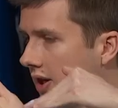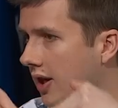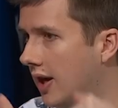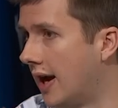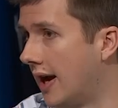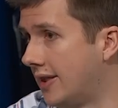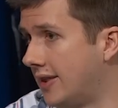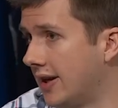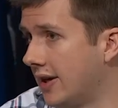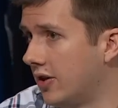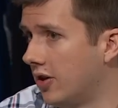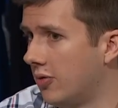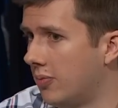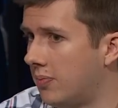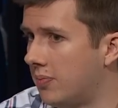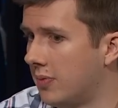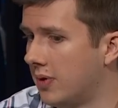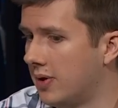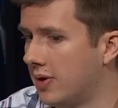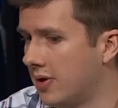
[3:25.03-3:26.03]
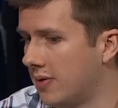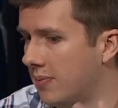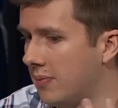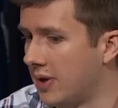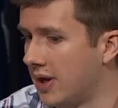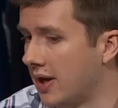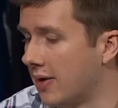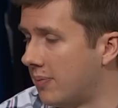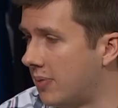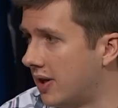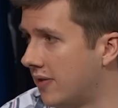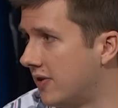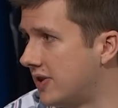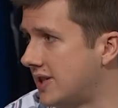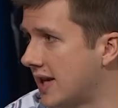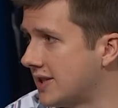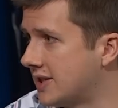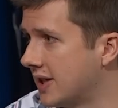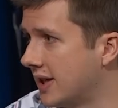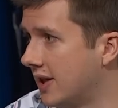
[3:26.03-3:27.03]
I think it'll be a bit of a
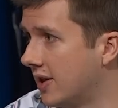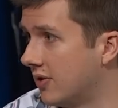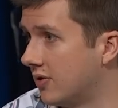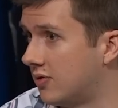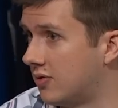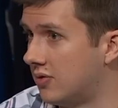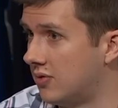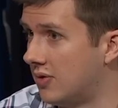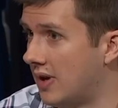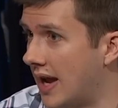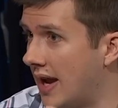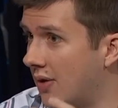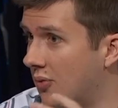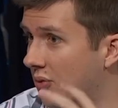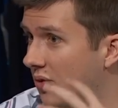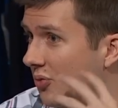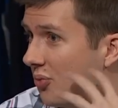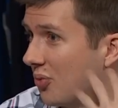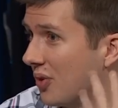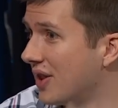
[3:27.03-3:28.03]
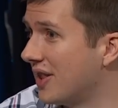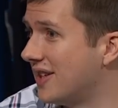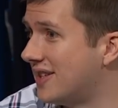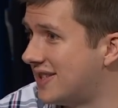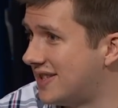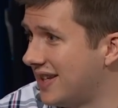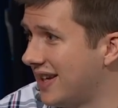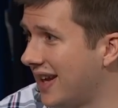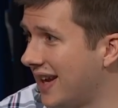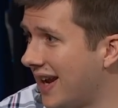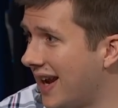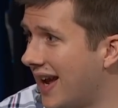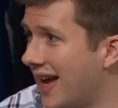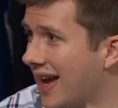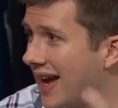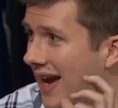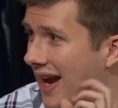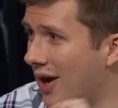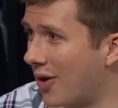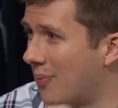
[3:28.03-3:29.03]
testing here. And we'll really see
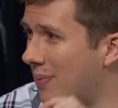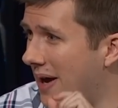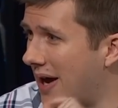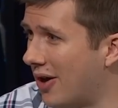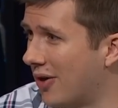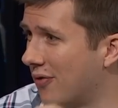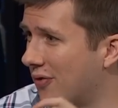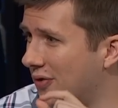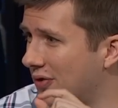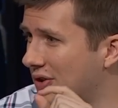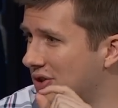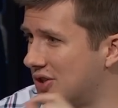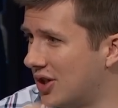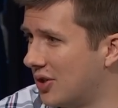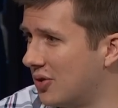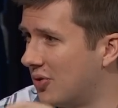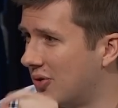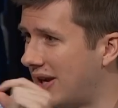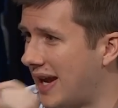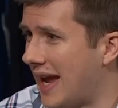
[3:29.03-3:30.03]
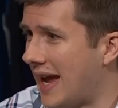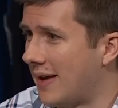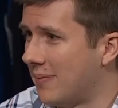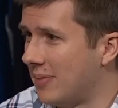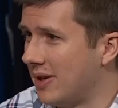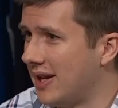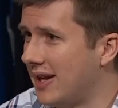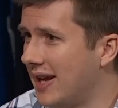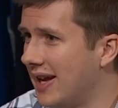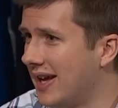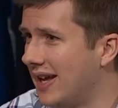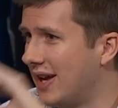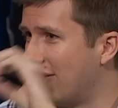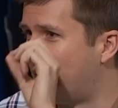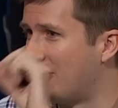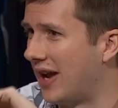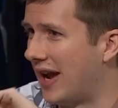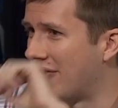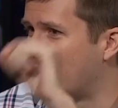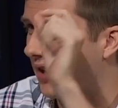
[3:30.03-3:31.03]
how powerful the jungle can be
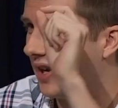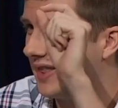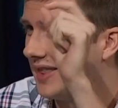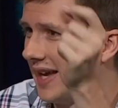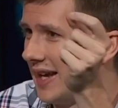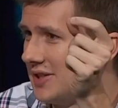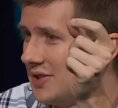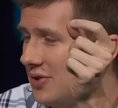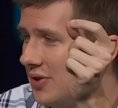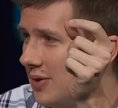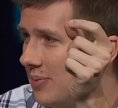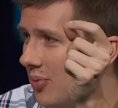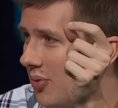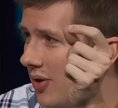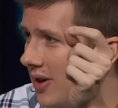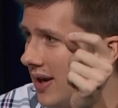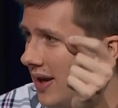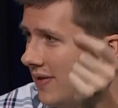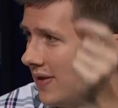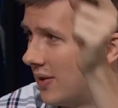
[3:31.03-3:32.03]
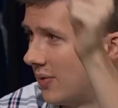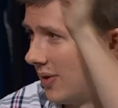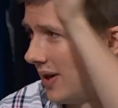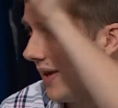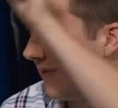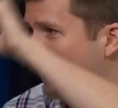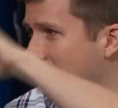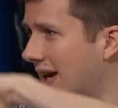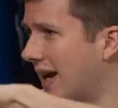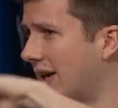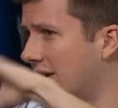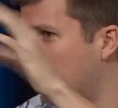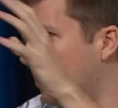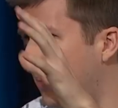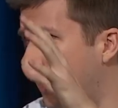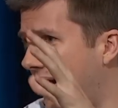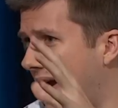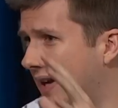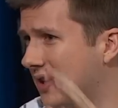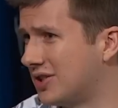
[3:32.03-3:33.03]
if we ever hit that tuning point, and then we'll have to kind of
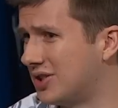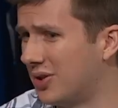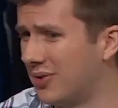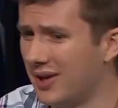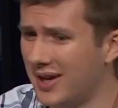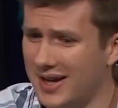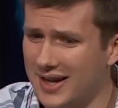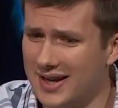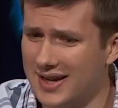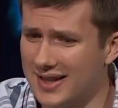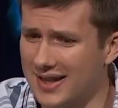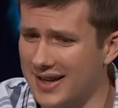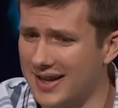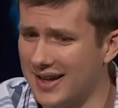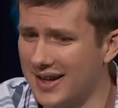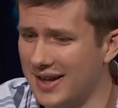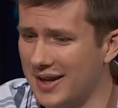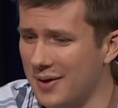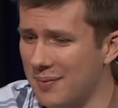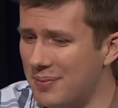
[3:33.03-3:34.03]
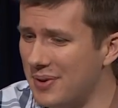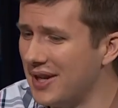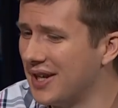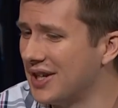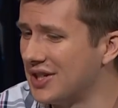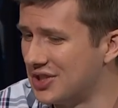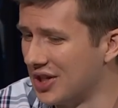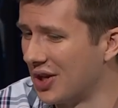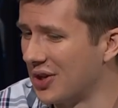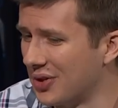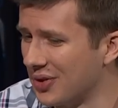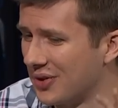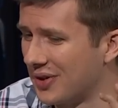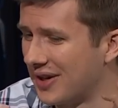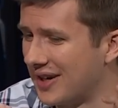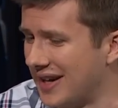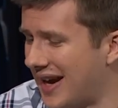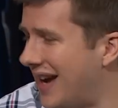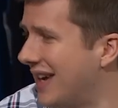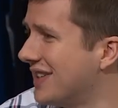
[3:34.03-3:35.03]
go back. So, like, being a
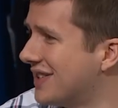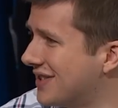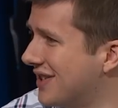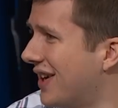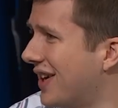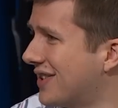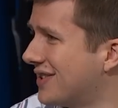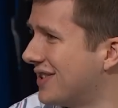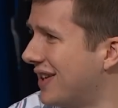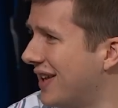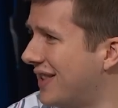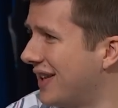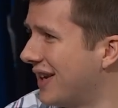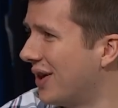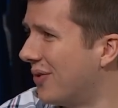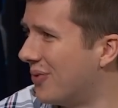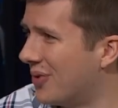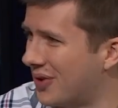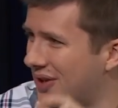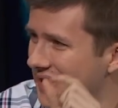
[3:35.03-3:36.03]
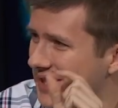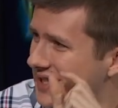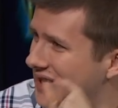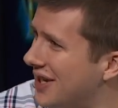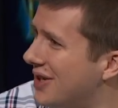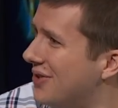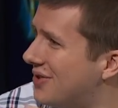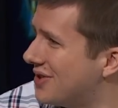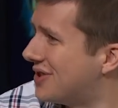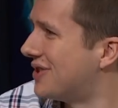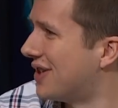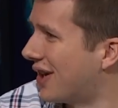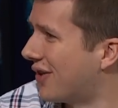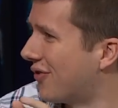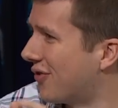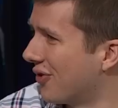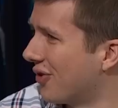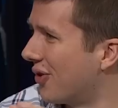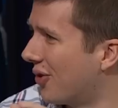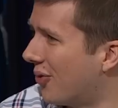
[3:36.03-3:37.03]
jungler kind of sucks, and I think it will continue to
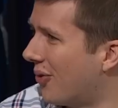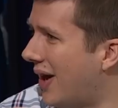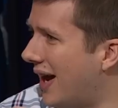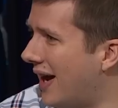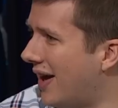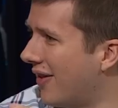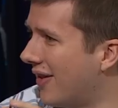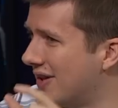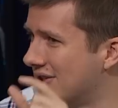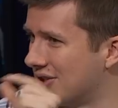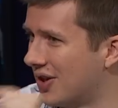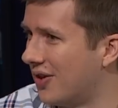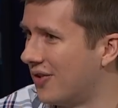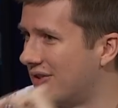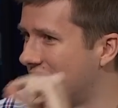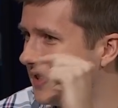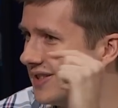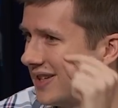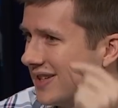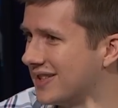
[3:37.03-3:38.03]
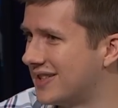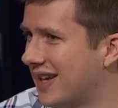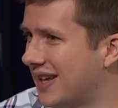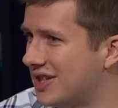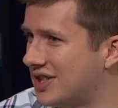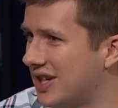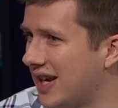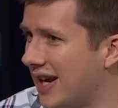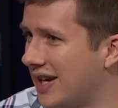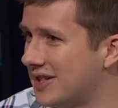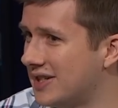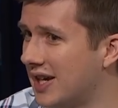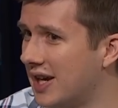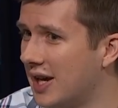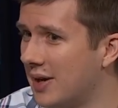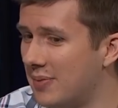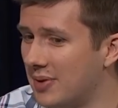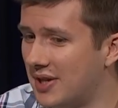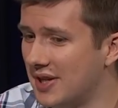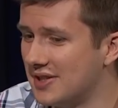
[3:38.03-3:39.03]
suck for a little while as all of these things get changed,
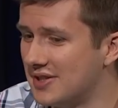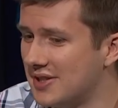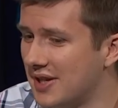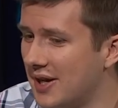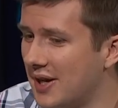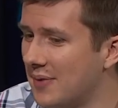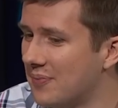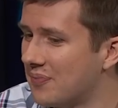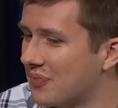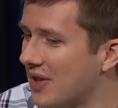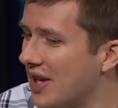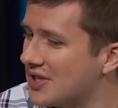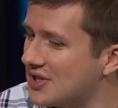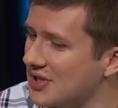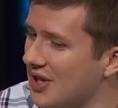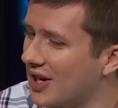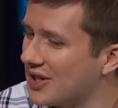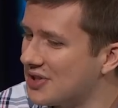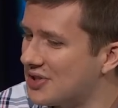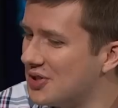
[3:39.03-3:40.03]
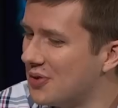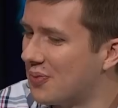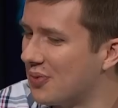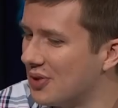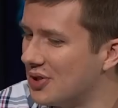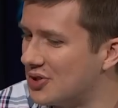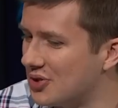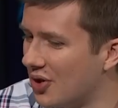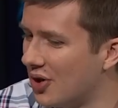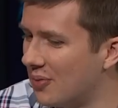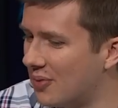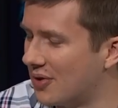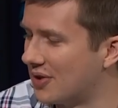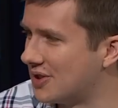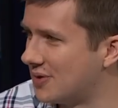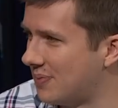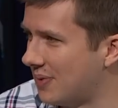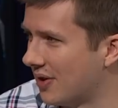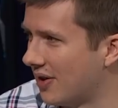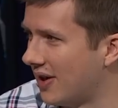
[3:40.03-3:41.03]
because it's not a super enjoyable
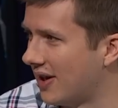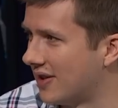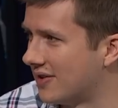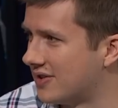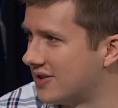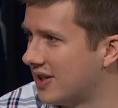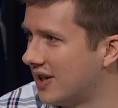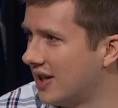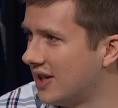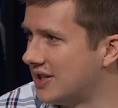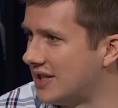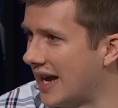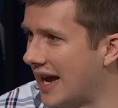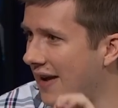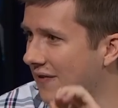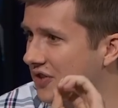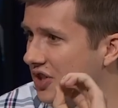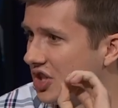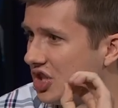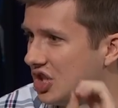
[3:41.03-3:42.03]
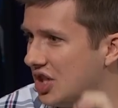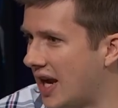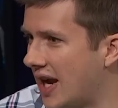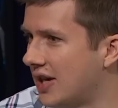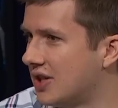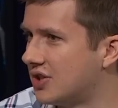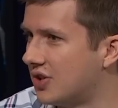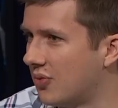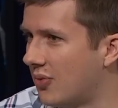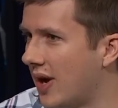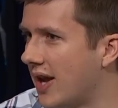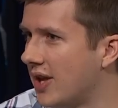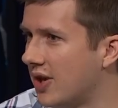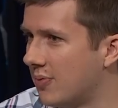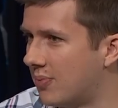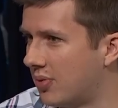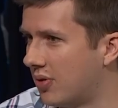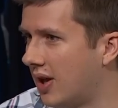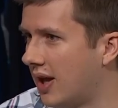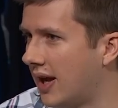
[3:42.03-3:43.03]
experience to have to change the way
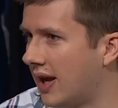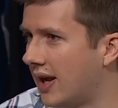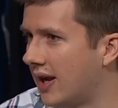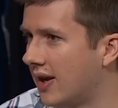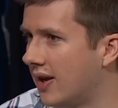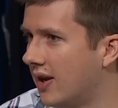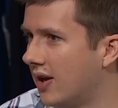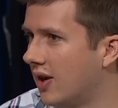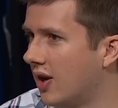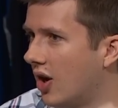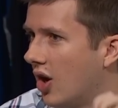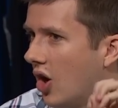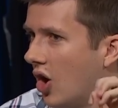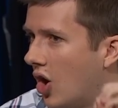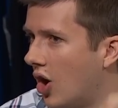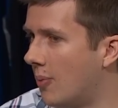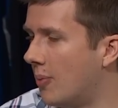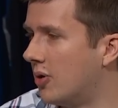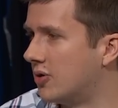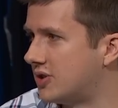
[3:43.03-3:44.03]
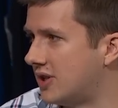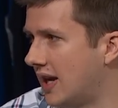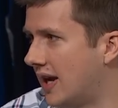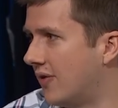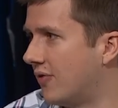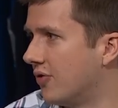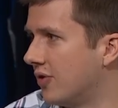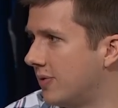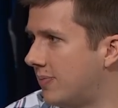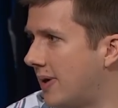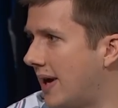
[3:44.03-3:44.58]
you play almost every